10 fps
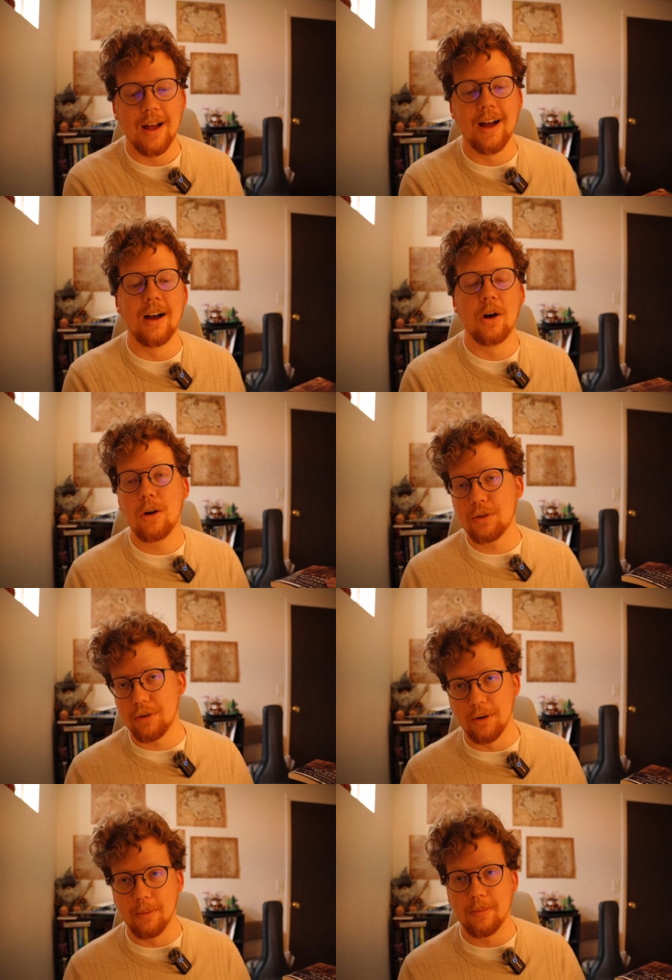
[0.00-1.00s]

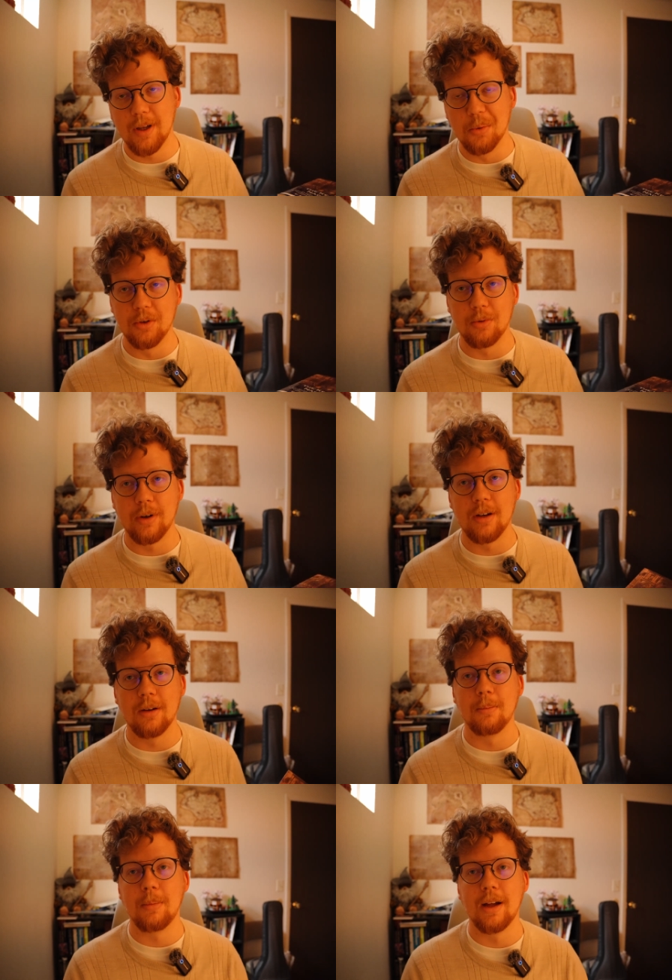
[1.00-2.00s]
Also, it was
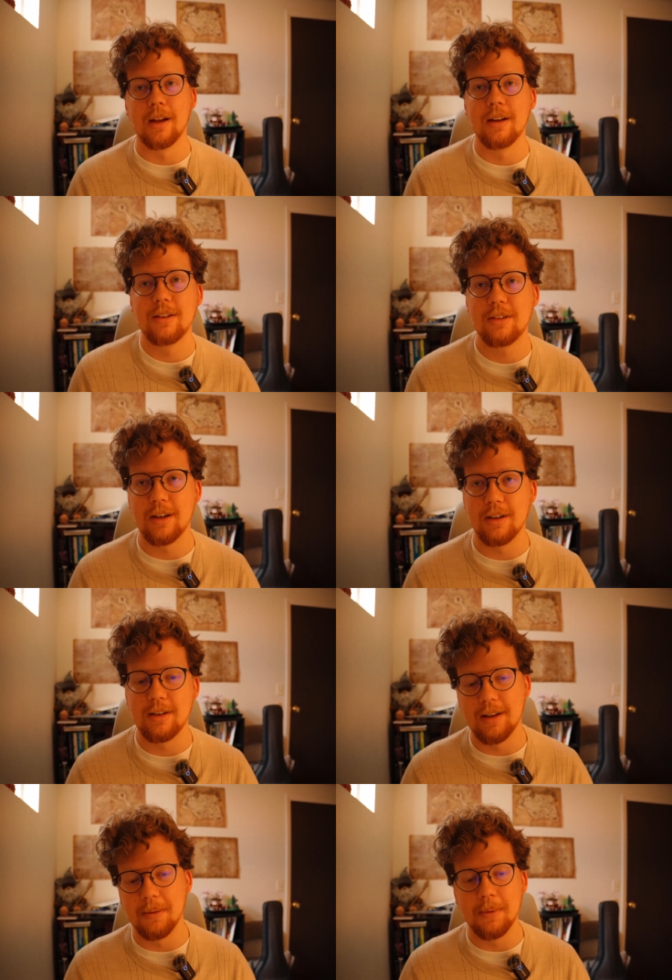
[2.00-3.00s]
written by Saint
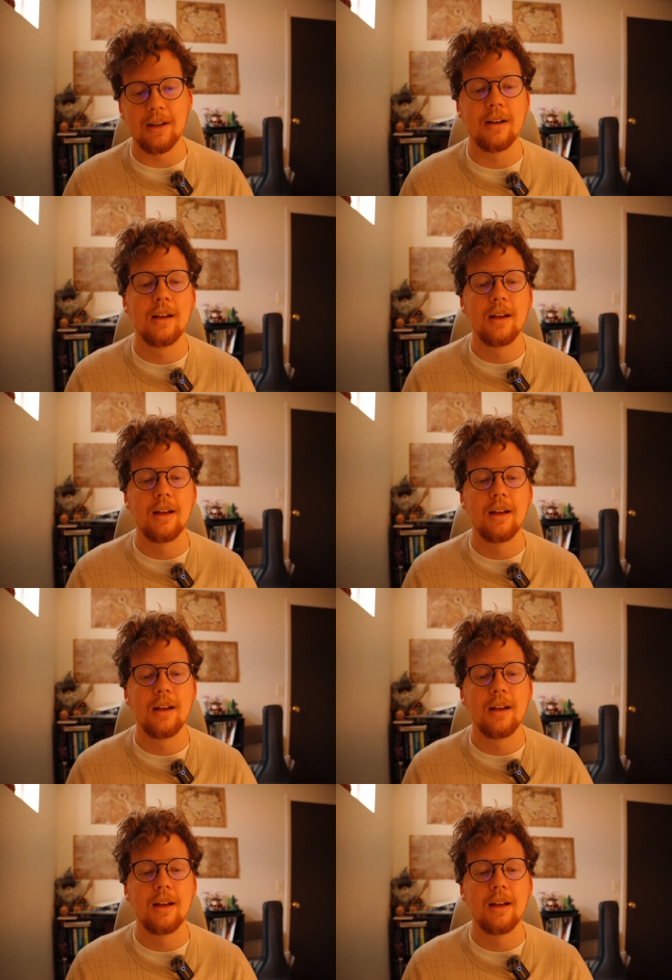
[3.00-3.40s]
Yedemiah,